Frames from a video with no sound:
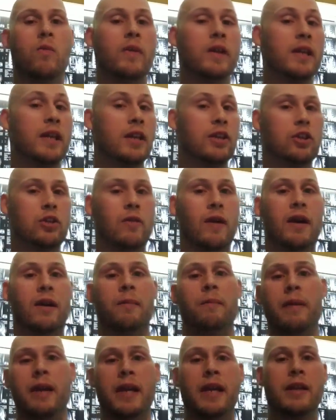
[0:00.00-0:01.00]
We get you
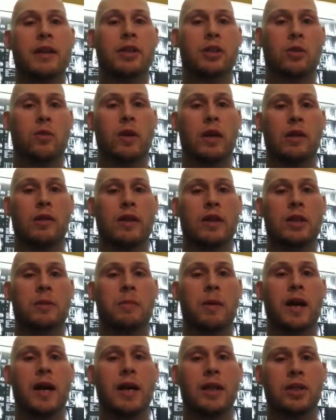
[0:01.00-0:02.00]
out of pain as quickly as
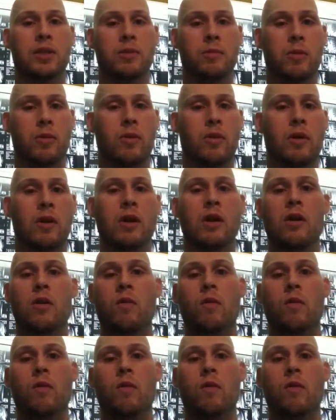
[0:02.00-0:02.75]
possible.